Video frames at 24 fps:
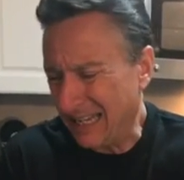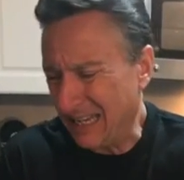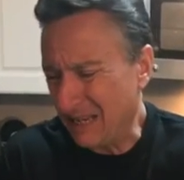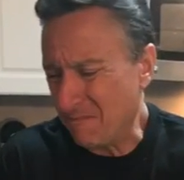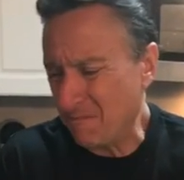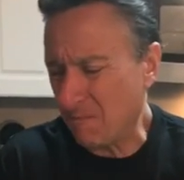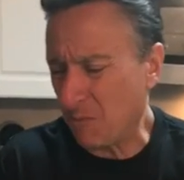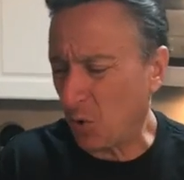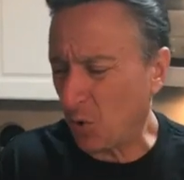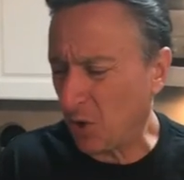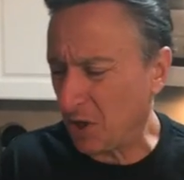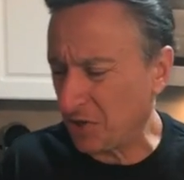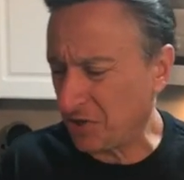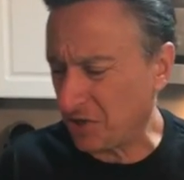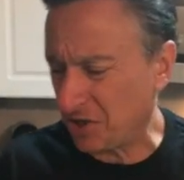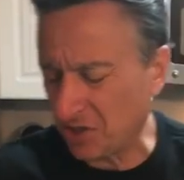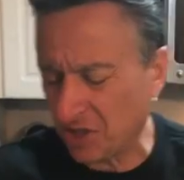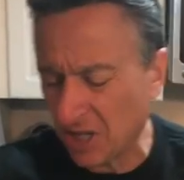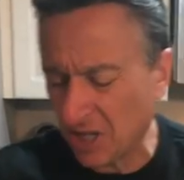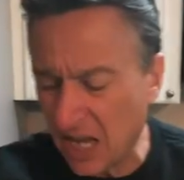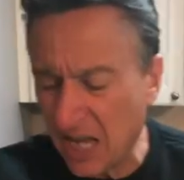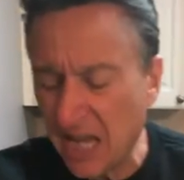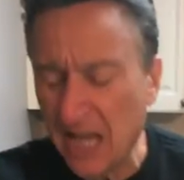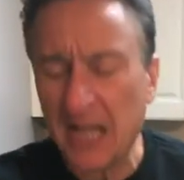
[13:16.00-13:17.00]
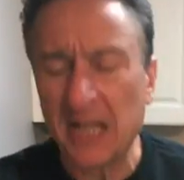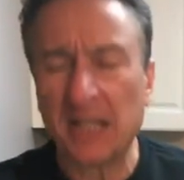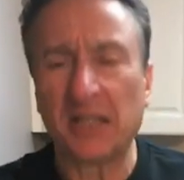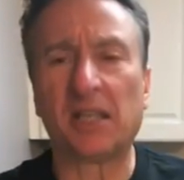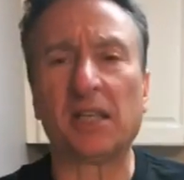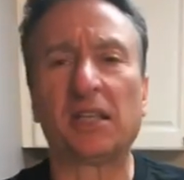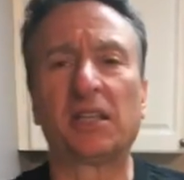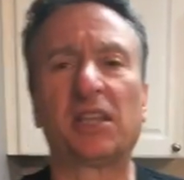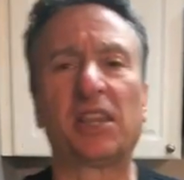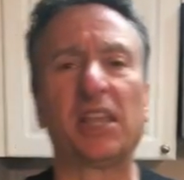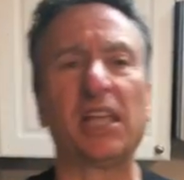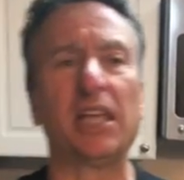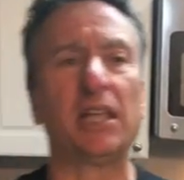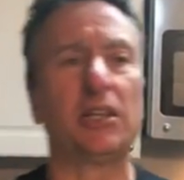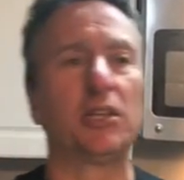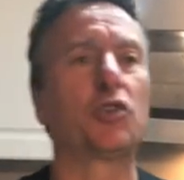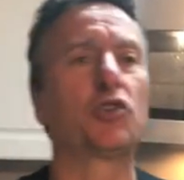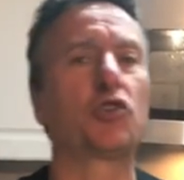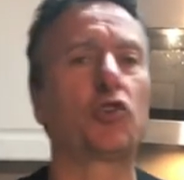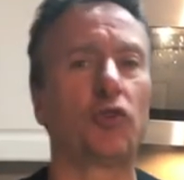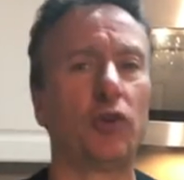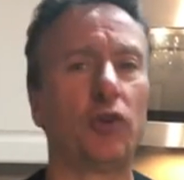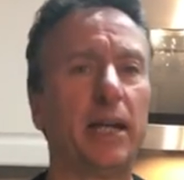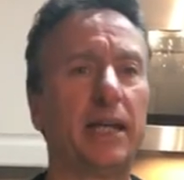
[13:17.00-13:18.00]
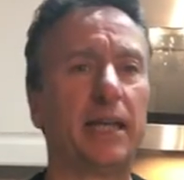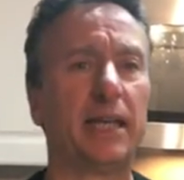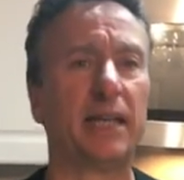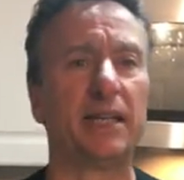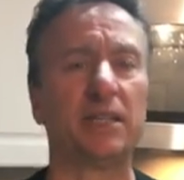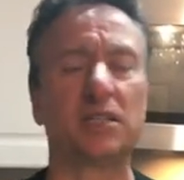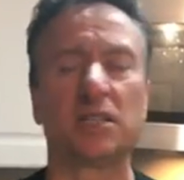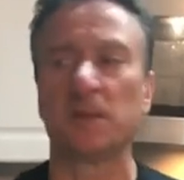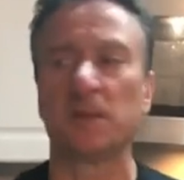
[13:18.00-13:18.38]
morsels. The trick is,